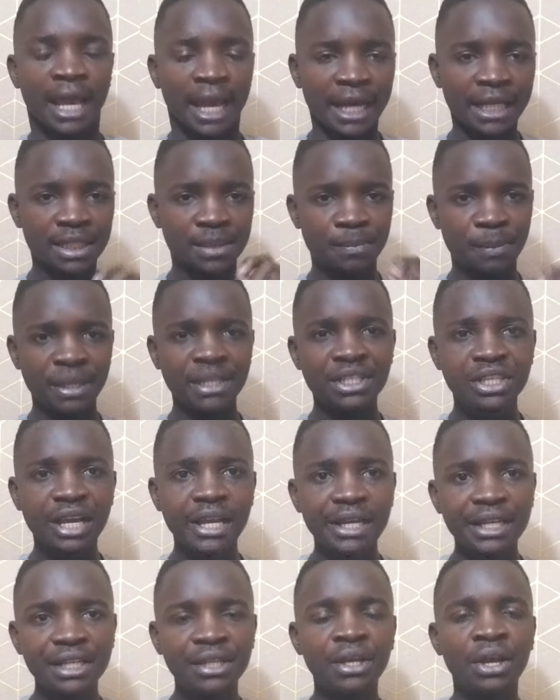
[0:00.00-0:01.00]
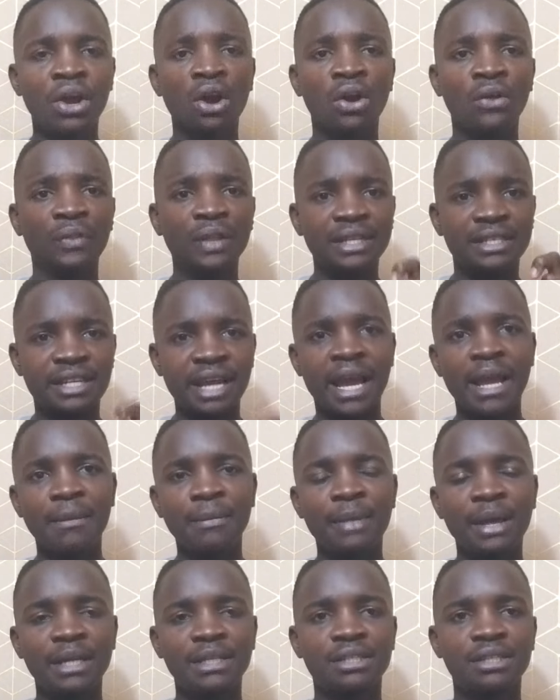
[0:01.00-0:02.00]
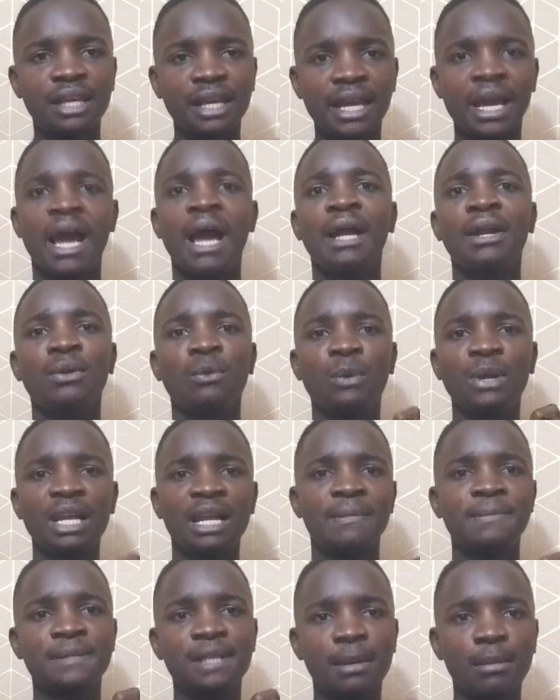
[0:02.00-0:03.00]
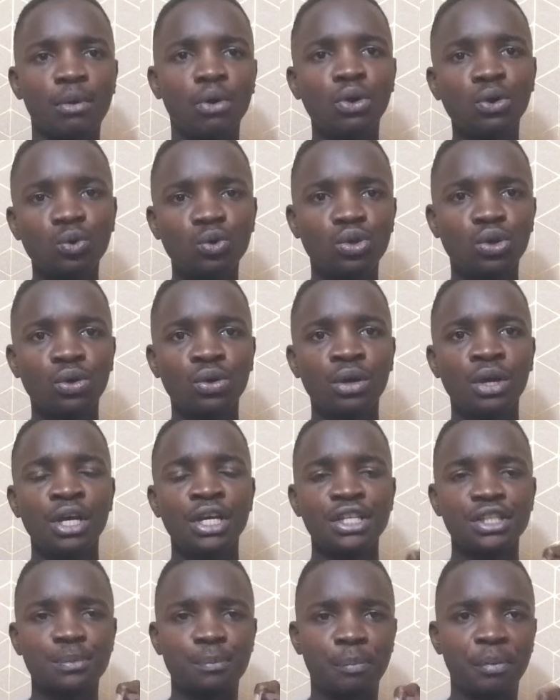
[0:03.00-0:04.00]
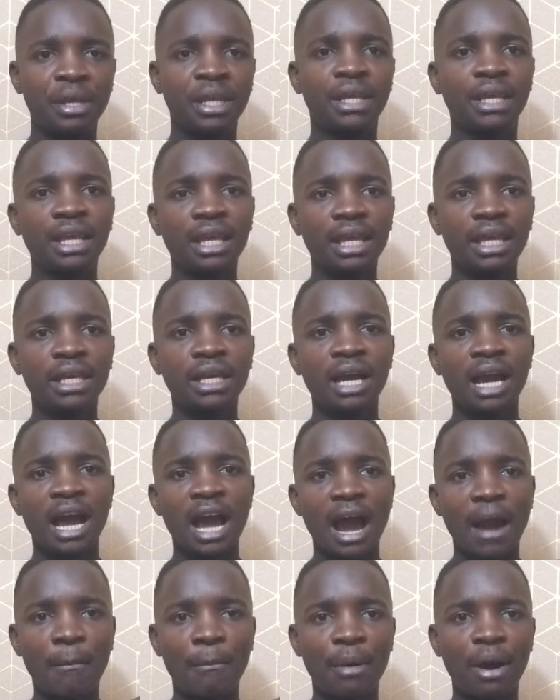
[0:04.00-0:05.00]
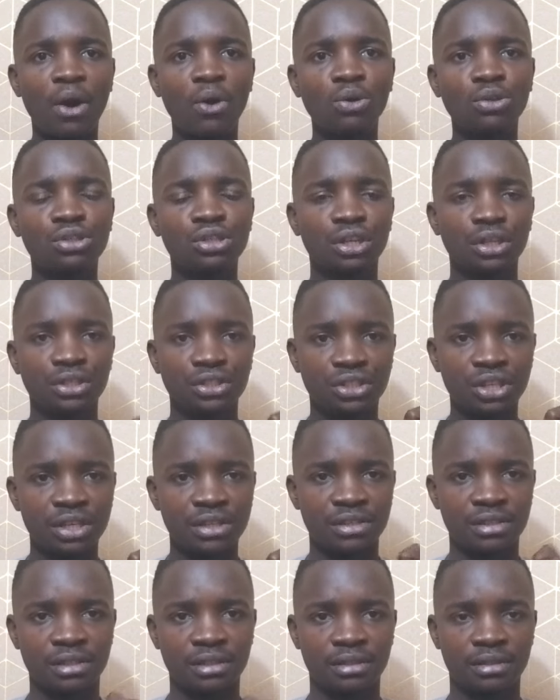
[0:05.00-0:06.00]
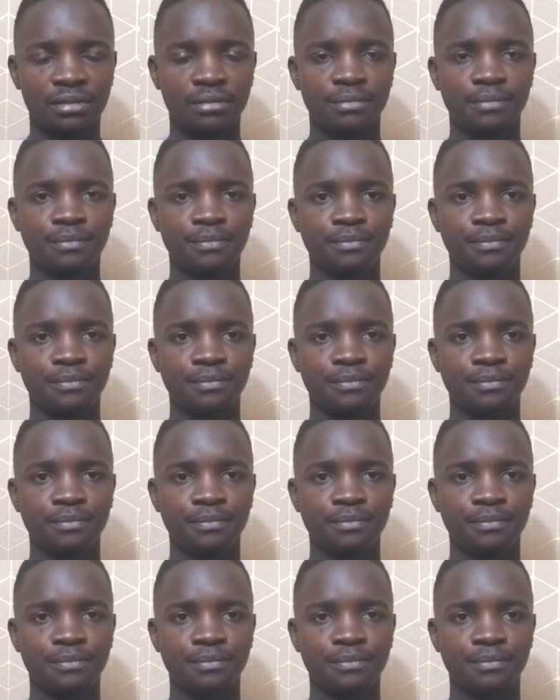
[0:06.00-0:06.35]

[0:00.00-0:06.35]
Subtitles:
Especially the time that they had William Samoei Ruto speaking about Gen Zs.